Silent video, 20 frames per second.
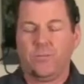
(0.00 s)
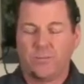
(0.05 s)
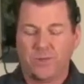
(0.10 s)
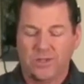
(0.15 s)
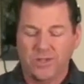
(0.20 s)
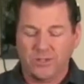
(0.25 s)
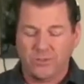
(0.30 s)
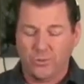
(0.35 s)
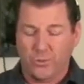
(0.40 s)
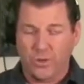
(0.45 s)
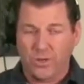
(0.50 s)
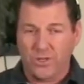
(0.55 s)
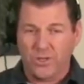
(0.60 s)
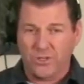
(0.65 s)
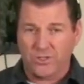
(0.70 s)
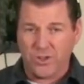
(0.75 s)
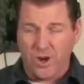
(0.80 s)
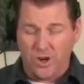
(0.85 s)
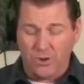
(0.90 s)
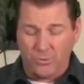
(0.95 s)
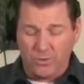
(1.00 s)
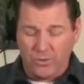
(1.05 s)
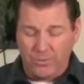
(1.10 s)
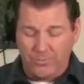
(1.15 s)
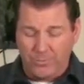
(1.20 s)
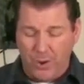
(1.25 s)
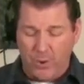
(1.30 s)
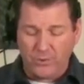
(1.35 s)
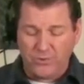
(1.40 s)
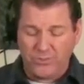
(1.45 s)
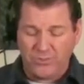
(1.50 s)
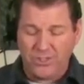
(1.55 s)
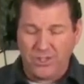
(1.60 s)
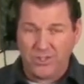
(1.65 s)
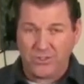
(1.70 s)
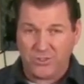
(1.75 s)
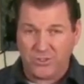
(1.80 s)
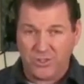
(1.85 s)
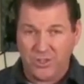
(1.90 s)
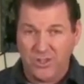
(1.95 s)
because we're going to start with both
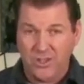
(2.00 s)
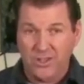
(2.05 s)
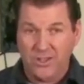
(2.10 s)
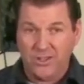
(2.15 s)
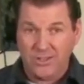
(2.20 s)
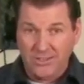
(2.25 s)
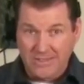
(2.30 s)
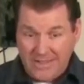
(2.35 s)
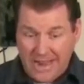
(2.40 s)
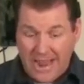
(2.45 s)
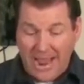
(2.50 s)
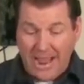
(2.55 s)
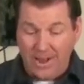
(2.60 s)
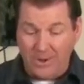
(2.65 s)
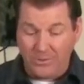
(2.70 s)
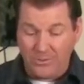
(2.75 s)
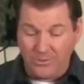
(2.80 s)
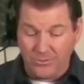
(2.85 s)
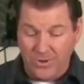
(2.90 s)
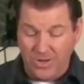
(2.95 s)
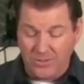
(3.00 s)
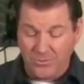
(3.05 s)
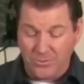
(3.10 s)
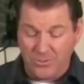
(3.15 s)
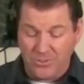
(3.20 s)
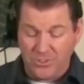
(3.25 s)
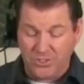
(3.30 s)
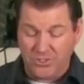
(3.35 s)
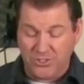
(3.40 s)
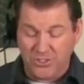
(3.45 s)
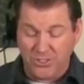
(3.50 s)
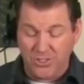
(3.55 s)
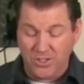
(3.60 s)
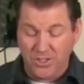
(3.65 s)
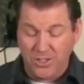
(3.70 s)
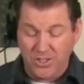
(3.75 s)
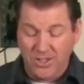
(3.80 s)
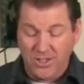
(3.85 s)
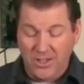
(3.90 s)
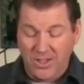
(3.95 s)
sticks down in rest position.
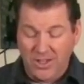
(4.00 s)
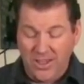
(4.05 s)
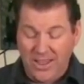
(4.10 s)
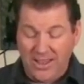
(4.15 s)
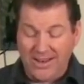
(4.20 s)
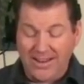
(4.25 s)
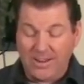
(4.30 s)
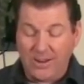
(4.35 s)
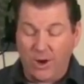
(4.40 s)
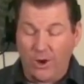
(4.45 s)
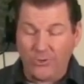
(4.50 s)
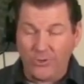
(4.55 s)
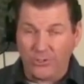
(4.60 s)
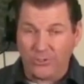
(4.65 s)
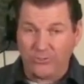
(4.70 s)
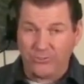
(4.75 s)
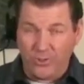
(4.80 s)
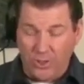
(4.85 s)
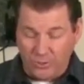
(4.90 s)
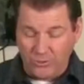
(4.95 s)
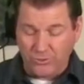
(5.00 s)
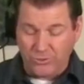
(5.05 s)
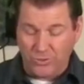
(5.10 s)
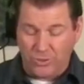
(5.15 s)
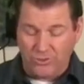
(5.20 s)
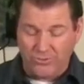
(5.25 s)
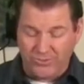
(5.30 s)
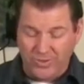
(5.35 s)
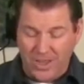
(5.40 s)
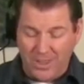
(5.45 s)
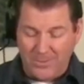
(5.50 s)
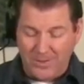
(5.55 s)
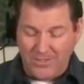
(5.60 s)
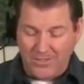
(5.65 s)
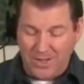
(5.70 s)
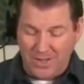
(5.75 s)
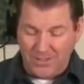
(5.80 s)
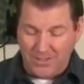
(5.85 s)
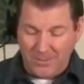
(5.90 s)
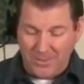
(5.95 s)
And I call this float stroke flam. I
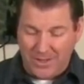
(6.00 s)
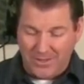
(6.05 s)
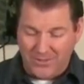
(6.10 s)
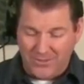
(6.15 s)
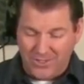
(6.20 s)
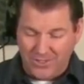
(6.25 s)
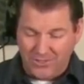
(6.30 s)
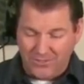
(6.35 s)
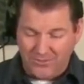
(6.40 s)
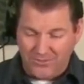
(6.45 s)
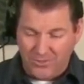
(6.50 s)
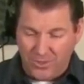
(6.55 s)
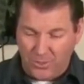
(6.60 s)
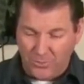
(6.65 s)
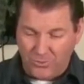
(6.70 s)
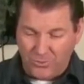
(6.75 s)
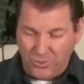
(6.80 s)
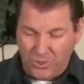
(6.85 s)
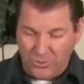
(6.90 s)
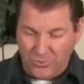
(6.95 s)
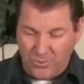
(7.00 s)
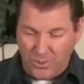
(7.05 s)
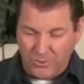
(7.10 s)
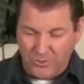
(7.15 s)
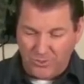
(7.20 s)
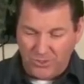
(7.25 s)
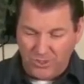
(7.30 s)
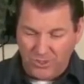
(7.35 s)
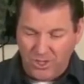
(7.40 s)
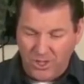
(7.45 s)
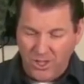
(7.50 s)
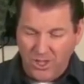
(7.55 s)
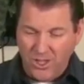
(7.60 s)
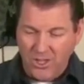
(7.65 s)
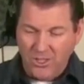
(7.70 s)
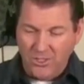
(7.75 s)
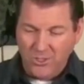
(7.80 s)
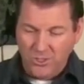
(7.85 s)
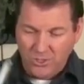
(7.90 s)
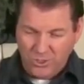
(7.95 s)
talked about this float stroke motion,
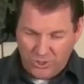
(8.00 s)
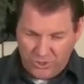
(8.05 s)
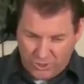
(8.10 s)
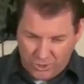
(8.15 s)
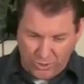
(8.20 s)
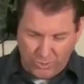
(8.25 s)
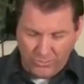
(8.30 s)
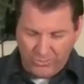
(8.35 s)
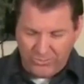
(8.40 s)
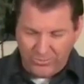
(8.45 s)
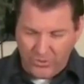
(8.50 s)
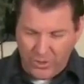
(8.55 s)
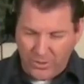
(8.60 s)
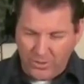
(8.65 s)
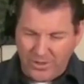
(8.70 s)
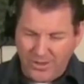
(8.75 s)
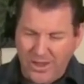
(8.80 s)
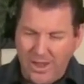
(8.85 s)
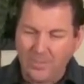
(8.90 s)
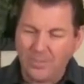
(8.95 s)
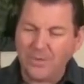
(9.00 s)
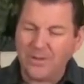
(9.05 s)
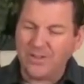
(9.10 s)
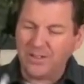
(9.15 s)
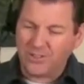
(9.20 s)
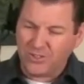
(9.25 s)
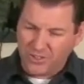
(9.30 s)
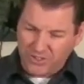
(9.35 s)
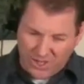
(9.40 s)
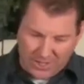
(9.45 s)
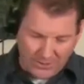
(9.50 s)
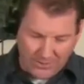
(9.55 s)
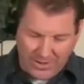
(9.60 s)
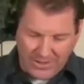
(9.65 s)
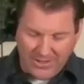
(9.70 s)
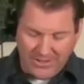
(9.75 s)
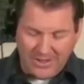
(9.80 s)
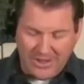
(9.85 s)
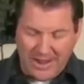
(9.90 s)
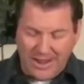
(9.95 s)
floating up and
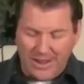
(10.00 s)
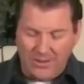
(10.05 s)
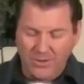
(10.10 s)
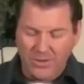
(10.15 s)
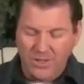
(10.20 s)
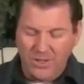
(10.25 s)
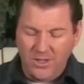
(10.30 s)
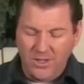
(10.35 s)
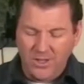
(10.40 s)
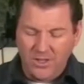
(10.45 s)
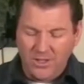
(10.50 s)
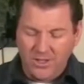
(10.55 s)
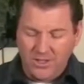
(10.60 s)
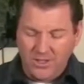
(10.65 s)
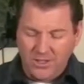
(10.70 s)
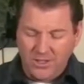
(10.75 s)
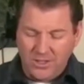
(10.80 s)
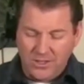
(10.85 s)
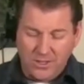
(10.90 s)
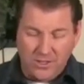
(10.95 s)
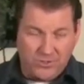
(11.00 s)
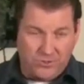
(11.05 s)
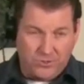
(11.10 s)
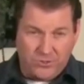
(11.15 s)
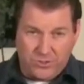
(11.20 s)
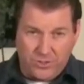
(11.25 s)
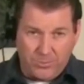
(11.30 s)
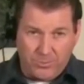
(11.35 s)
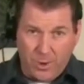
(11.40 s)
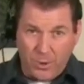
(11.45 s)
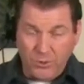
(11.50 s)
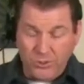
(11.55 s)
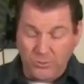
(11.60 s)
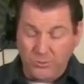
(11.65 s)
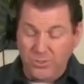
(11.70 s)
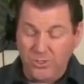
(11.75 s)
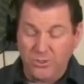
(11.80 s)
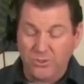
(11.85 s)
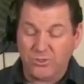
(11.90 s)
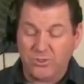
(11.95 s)
accelerating down. It's the motion
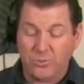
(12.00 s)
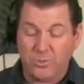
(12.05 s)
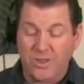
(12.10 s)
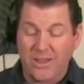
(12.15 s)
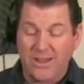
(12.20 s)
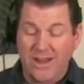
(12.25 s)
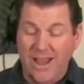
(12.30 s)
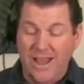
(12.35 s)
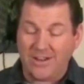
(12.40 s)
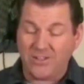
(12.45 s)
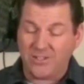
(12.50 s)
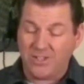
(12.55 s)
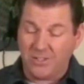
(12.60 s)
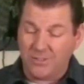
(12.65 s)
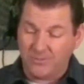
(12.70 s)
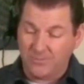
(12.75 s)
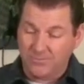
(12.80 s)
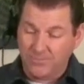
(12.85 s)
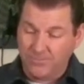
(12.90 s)
we use to play an accent.